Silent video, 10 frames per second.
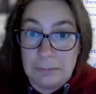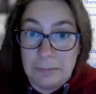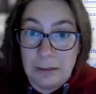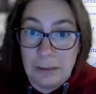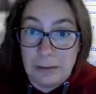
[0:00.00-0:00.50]

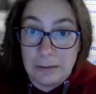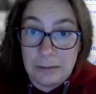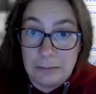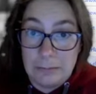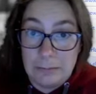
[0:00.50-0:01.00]
I'll
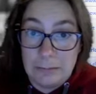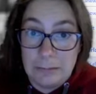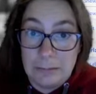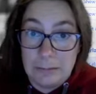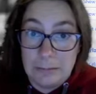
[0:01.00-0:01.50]
just
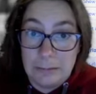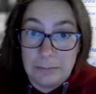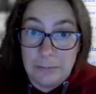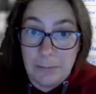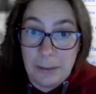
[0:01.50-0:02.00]

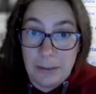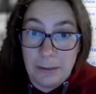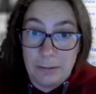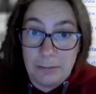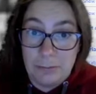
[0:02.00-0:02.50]

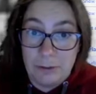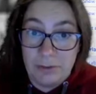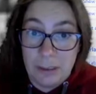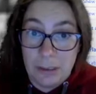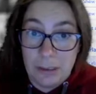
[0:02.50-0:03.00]
maybe
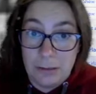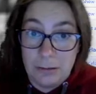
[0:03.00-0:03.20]
roughly